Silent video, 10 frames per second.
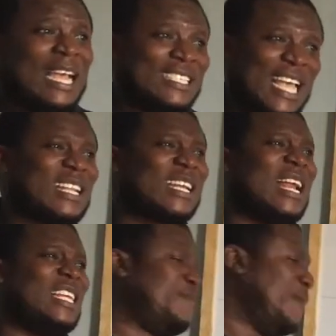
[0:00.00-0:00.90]

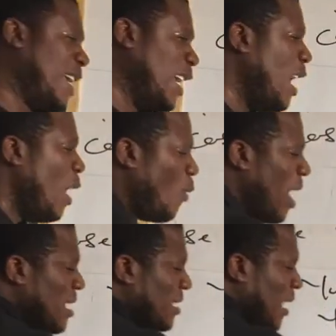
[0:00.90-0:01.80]
Technically speaking, when
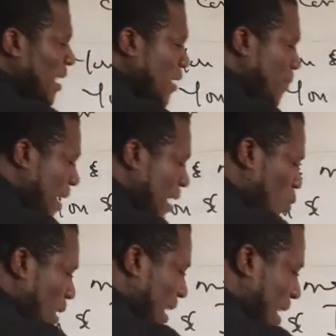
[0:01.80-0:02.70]
a sentence begins
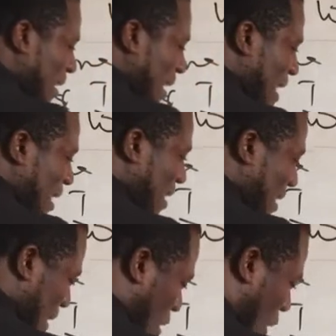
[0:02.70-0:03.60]
with it
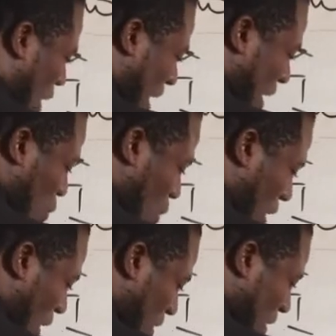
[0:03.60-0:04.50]
is or it
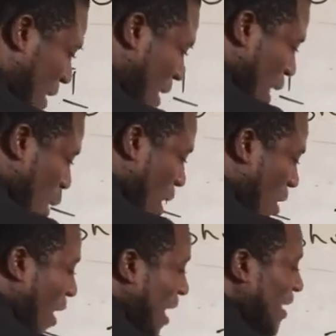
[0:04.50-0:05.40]
was, we
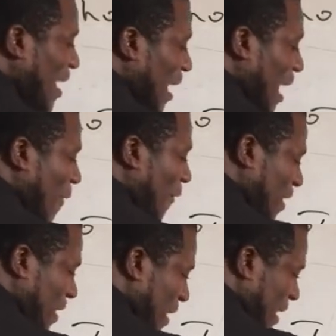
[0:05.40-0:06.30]
call it cleft
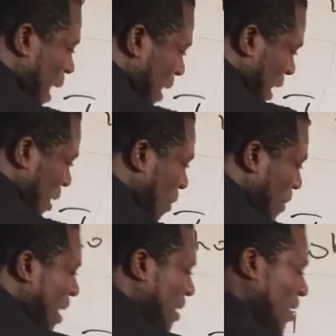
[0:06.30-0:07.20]
sentence.
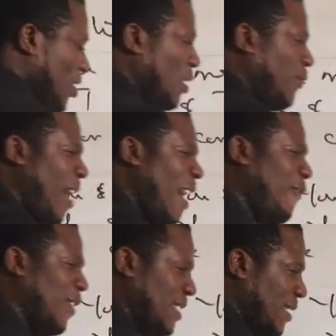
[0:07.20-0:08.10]
Sometimes it's just for
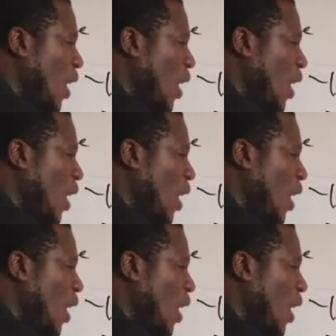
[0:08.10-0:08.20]
emphasis.